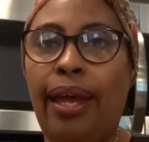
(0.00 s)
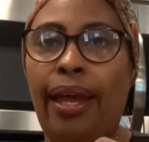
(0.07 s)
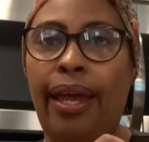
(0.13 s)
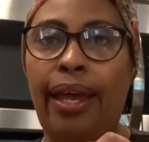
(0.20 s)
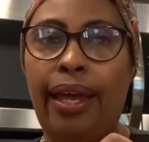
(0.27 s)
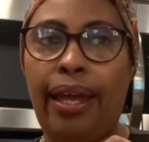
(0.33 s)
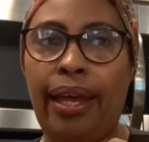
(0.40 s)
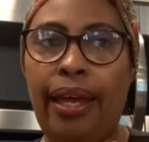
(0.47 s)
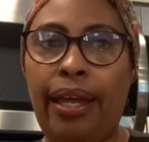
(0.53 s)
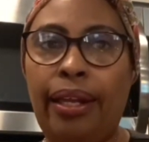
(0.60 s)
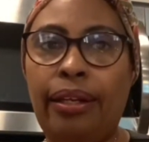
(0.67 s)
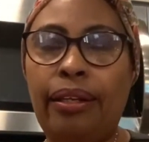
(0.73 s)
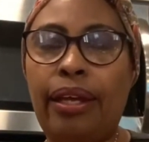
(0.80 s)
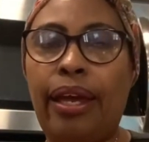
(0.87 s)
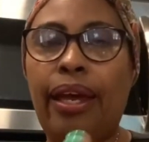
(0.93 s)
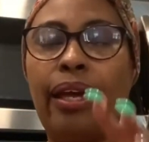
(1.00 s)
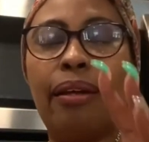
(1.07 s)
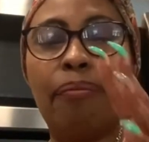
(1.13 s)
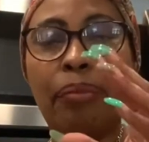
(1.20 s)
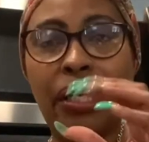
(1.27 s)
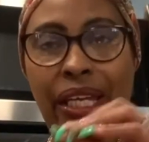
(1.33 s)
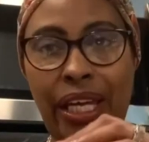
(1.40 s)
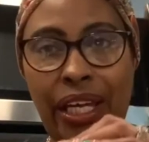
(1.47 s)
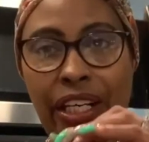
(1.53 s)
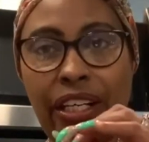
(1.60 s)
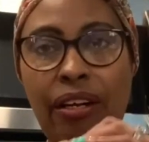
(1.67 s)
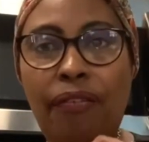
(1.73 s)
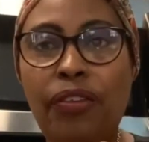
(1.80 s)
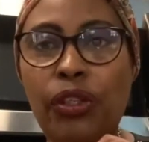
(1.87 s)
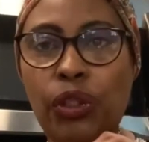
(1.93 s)
And beginning
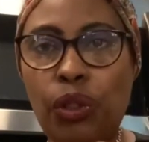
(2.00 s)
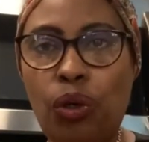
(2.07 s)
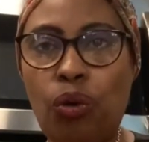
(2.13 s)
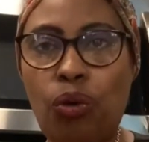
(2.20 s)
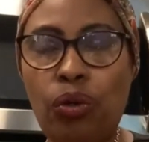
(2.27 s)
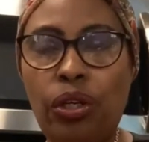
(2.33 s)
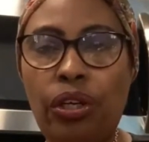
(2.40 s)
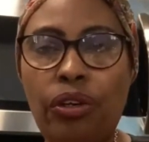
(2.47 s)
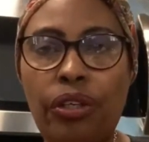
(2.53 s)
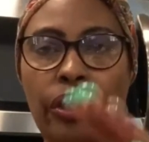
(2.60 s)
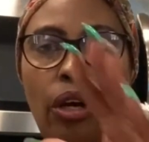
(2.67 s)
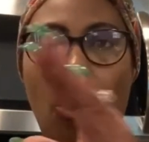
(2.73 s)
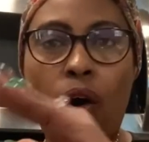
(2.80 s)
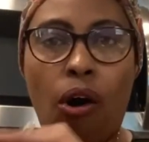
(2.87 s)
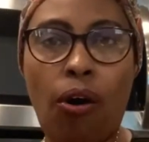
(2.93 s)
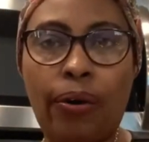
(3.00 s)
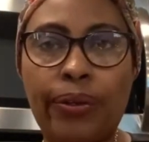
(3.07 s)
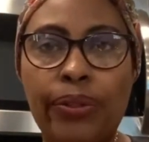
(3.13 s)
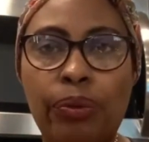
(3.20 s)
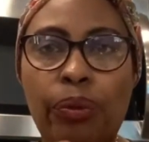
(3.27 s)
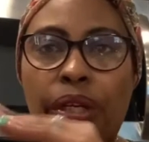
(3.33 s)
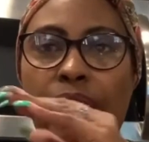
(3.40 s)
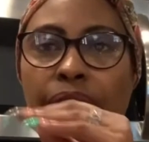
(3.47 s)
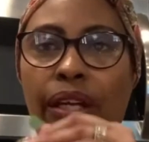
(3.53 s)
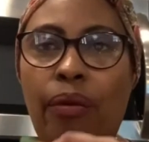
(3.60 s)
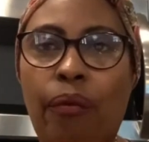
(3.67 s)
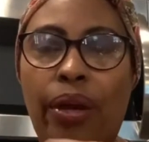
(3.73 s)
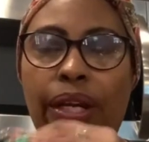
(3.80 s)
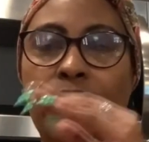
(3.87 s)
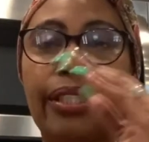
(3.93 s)
of the school year in August, when they get
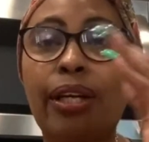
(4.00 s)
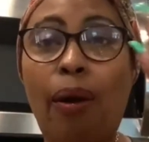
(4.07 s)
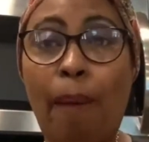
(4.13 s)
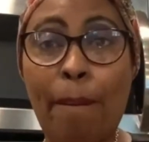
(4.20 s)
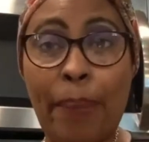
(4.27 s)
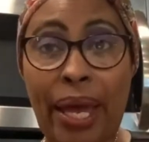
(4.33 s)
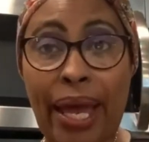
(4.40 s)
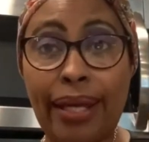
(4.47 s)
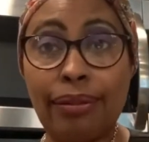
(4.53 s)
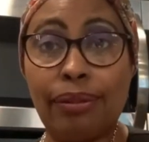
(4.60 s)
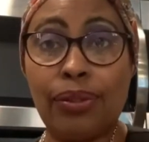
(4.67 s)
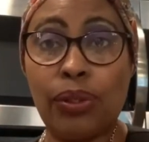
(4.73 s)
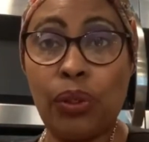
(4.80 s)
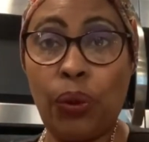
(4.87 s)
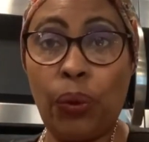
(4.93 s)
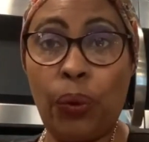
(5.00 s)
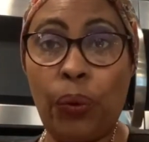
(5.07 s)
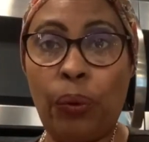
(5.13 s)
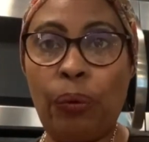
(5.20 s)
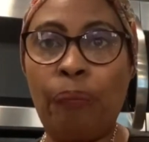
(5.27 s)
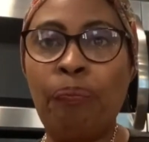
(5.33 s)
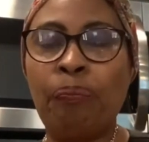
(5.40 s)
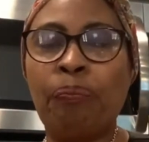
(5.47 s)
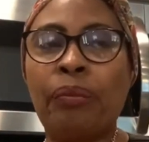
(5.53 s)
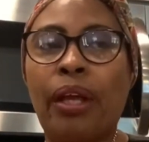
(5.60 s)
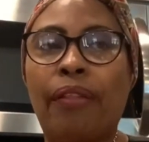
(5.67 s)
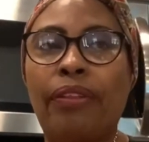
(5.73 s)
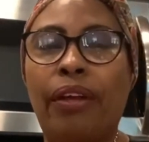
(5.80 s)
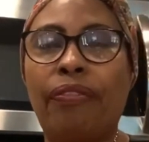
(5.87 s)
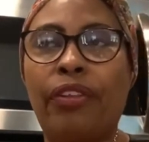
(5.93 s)
ready to go back to school,
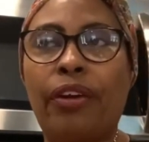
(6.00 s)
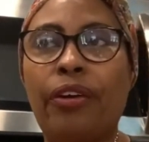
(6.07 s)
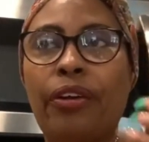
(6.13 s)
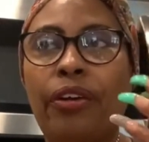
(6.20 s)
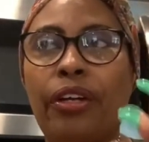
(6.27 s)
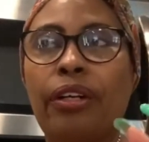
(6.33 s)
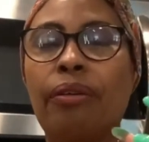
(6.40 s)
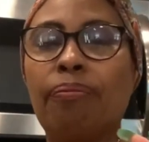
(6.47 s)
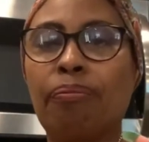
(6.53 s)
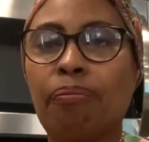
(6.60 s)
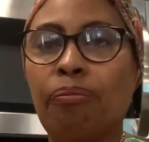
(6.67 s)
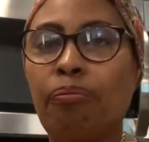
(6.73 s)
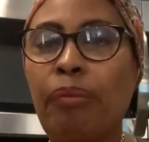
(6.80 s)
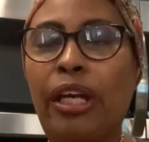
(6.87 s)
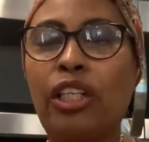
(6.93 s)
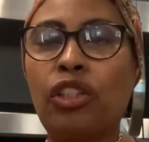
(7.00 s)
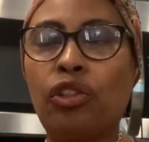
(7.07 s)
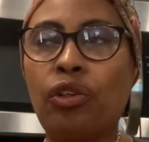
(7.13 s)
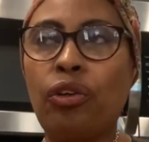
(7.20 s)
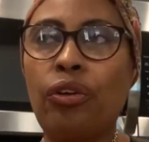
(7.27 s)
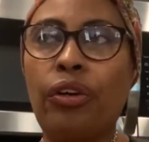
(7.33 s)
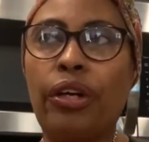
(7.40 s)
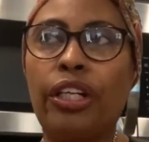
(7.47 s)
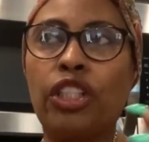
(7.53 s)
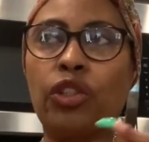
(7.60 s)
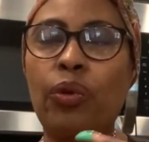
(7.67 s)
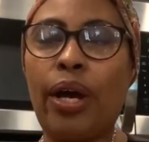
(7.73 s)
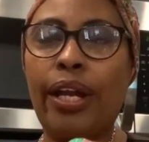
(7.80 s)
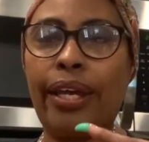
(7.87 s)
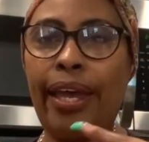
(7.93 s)
that they're gonna make sure and
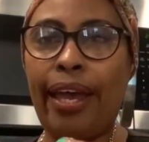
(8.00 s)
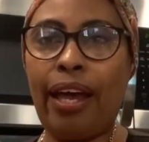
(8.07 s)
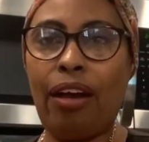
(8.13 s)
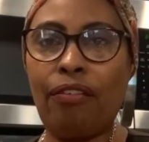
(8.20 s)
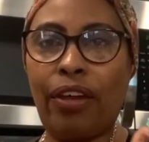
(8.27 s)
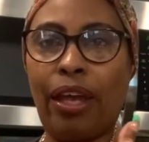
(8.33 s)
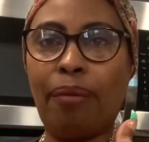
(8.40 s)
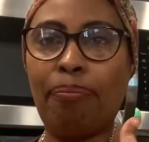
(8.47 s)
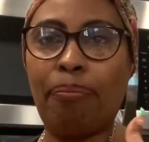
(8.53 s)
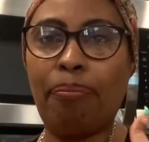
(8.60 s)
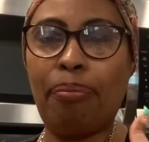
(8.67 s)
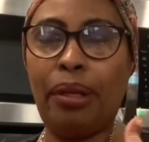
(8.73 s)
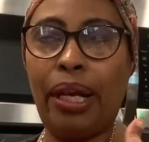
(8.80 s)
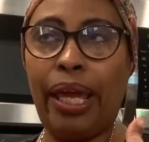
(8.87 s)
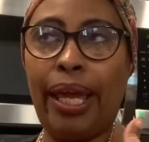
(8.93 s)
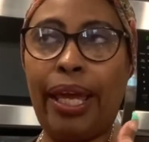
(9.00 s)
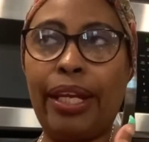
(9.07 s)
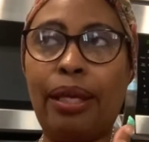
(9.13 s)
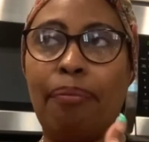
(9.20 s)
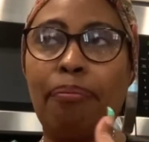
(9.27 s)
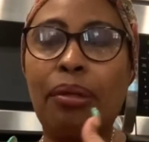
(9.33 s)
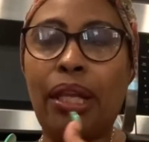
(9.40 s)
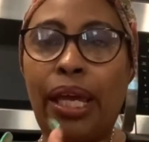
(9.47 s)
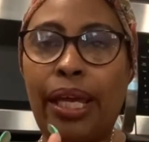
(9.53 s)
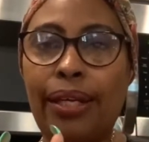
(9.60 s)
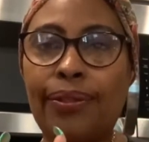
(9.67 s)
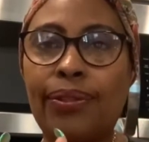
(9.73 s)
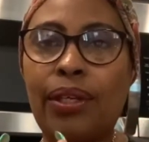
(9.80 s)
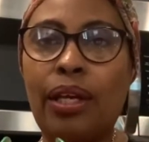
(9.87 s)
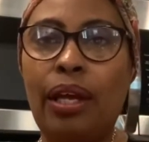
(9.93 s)
try to have a plan in
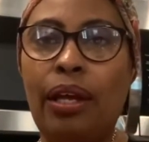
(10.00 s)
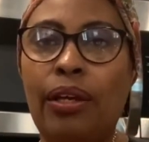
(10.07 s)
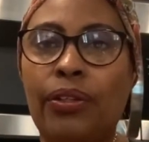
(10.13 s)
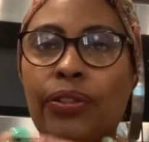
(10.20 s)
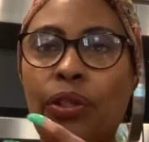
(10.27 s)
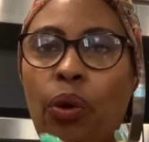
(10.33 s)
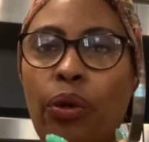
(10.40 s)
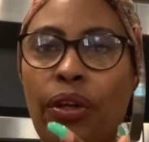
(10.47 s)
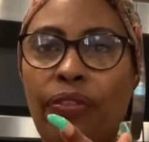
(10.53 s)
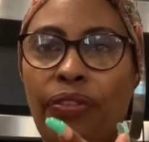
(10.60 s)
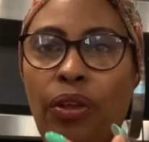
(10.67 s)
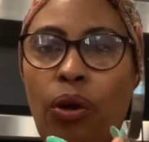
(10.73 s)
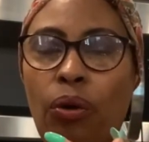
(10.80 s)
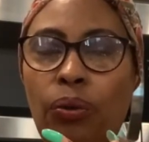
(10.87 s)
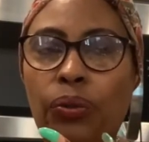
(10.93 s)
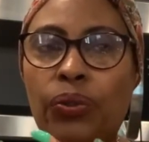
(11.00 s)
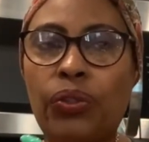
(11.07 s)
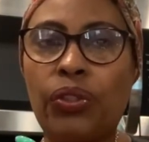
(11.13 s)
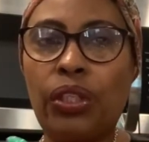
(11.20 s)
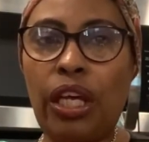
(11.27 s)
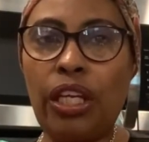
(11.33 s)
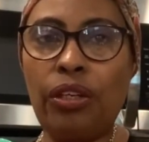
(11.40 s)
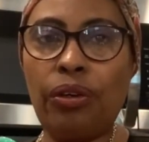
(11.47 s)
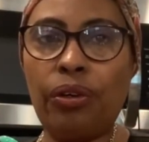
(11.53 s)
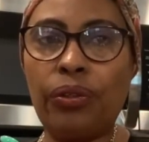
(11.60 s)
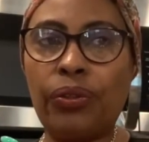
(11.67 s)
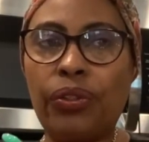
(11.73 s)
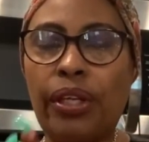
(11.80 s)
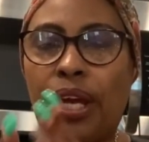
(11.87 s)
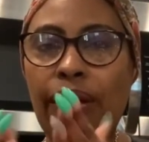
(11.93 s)
place so that those
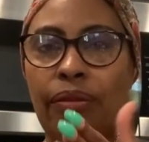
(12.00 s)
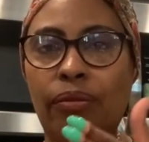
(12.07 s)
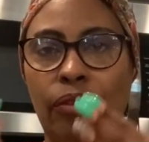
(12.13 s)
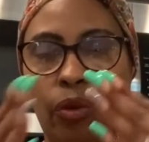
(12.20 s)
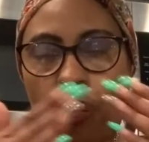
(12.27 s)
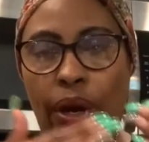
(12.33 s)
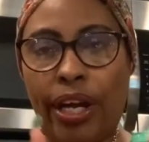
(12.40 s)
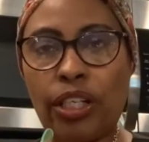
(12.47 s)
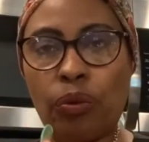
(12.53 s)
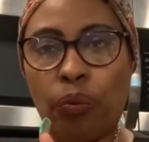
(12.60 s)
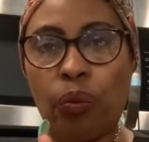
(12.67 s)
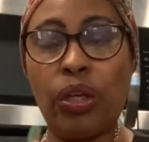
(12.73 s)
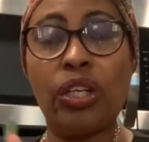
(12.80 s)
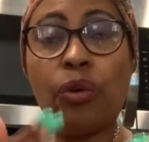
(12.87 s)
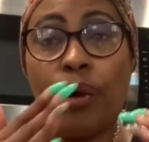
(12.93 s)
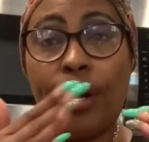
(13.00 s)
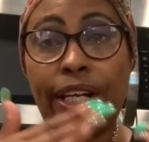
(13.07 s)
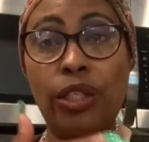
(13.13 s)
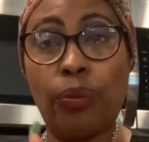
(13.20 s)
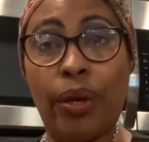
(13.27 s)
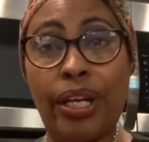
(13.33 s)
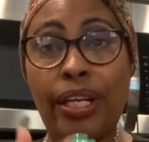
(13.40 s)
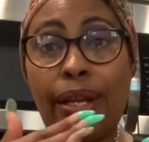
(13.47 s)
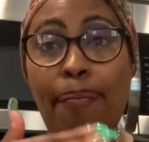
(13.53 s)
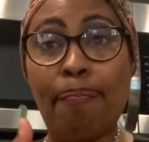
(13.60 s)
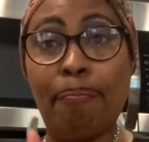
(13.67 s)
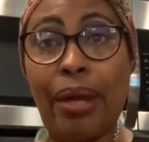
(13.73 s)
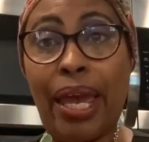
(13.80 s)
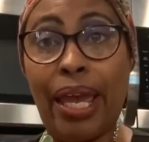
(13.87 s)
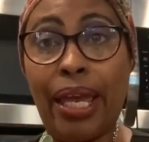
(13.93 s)
seniors that graduate would have graduated in
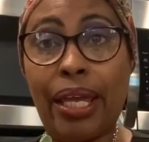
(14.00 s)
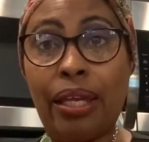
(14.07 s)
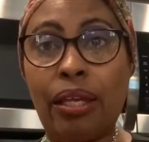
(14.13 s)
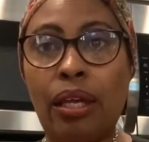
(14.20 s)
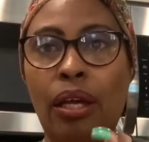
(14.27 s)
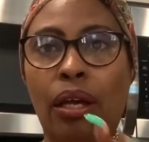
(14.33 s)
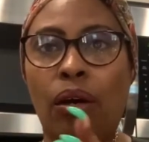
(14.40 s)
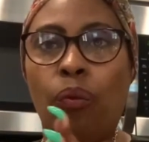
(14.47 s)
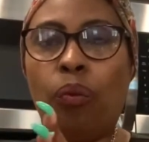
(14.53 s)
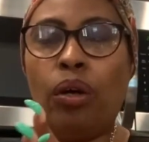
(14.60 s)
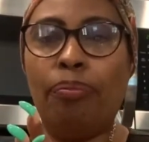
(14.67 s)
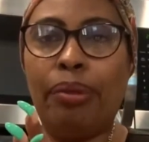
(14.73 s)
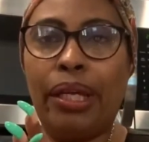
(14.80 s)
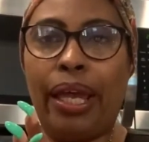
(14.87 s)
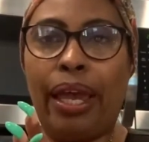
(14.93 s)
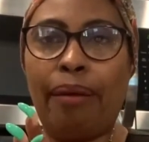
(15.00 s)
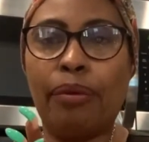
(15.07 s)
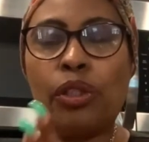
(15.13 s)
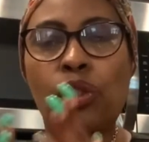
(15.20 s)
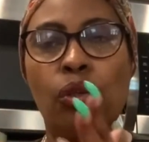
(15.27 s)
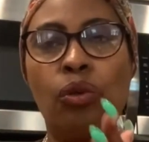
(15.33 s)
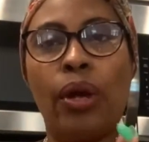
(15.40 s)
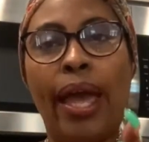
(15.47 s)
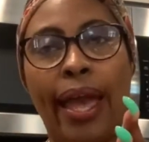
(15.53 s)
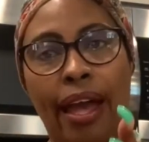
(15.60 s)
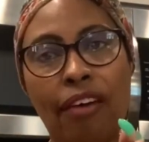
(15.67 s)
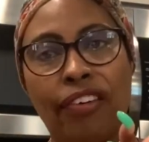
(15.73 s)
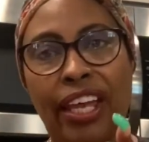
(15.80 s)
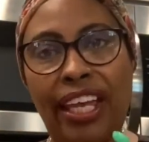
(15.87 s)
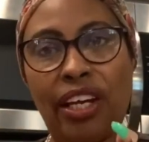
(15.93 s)
May will be able to
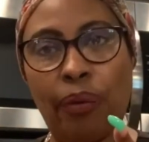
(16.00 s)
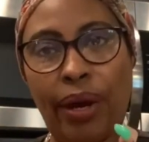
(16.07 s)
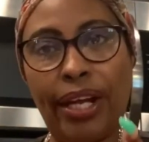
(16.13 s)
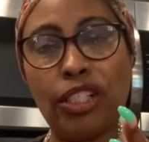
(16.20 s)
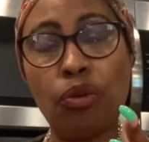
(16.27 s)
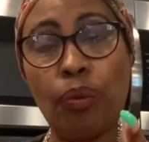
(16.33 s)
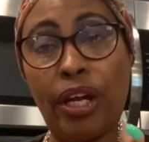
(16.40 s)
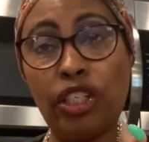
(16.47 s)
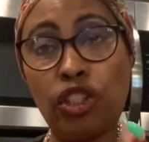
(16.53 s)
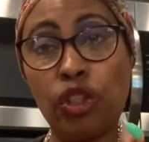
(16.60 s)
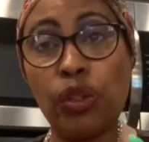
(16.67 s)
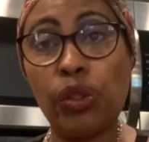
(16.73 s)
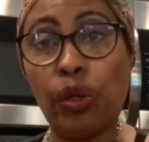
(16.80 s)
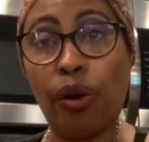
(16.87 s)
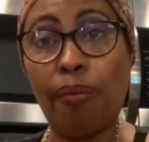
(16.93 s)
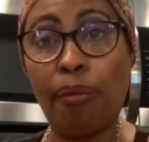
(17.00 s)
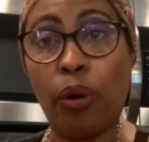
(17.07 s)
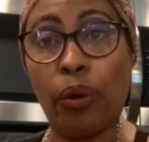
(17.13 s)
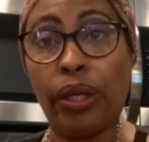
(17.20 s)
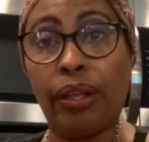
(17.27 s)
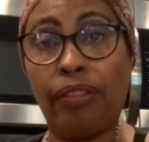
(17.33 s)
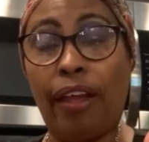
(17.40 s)
have a graduation ceremony.